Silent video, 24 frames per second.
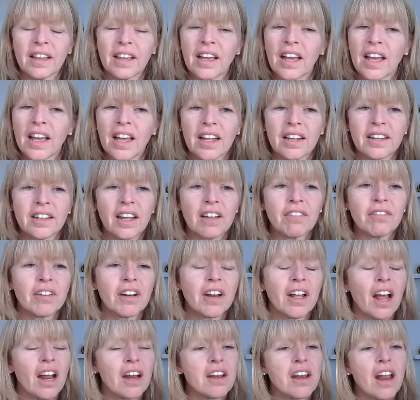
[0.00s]
Yeah,
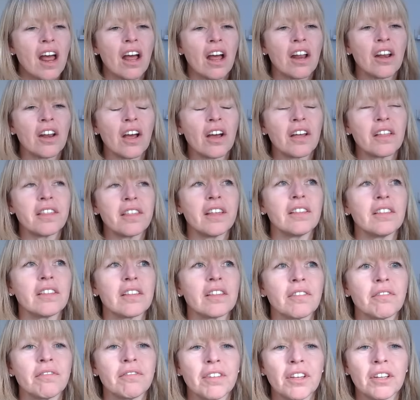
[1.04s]
definitely. And and I think
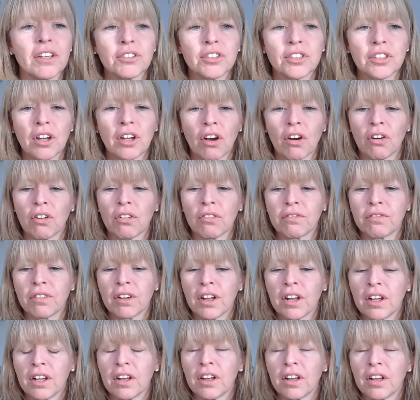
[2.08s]
the future of
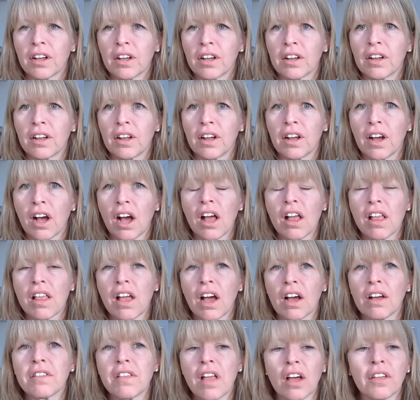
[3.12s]

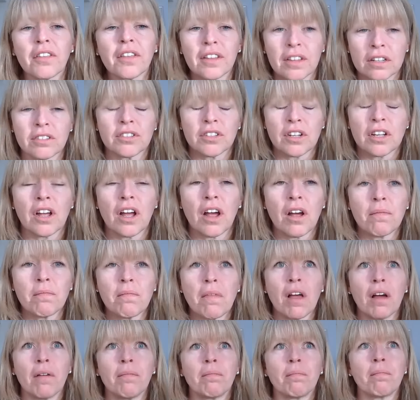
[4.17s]
I, I think there's a,
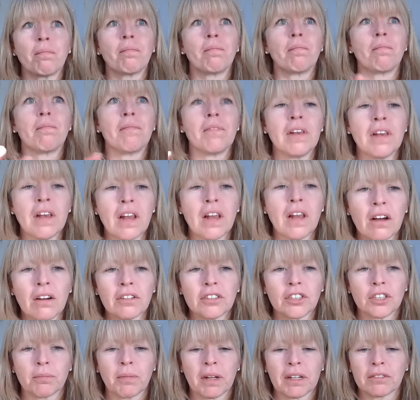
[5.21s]
a
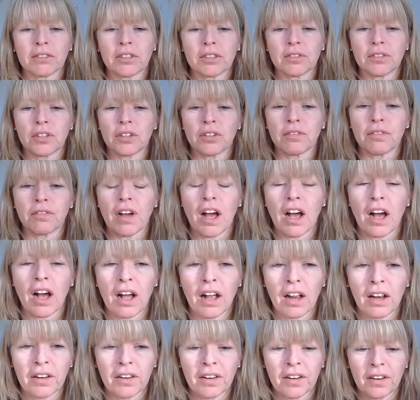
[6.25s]
large amount of sort of
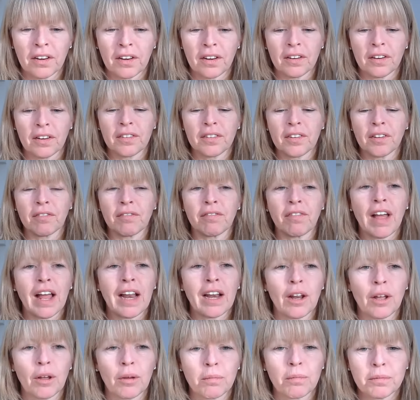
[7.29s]

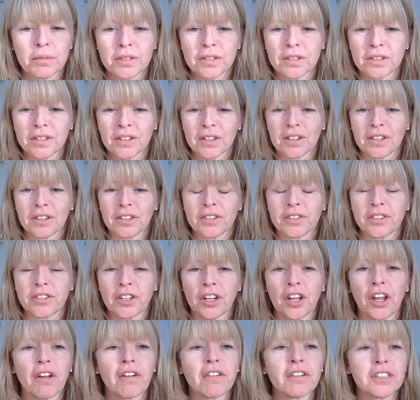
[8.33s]
undeveloped
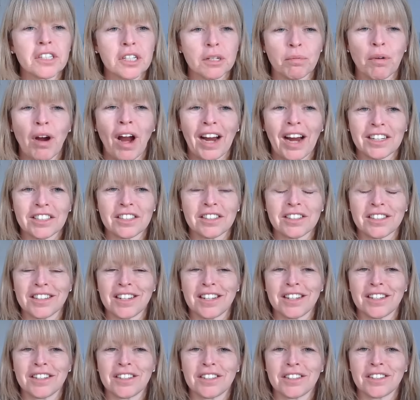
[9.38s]
security
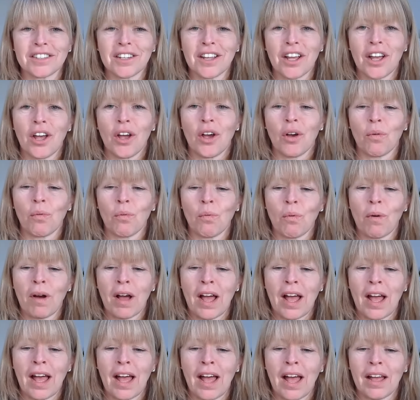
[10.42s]
practices
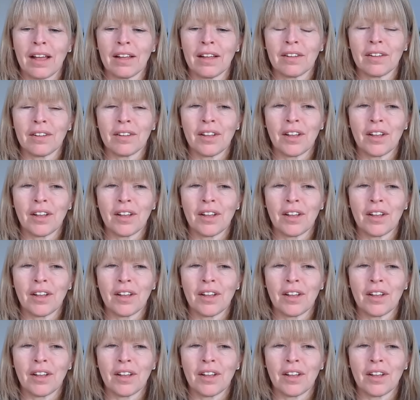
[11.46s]
where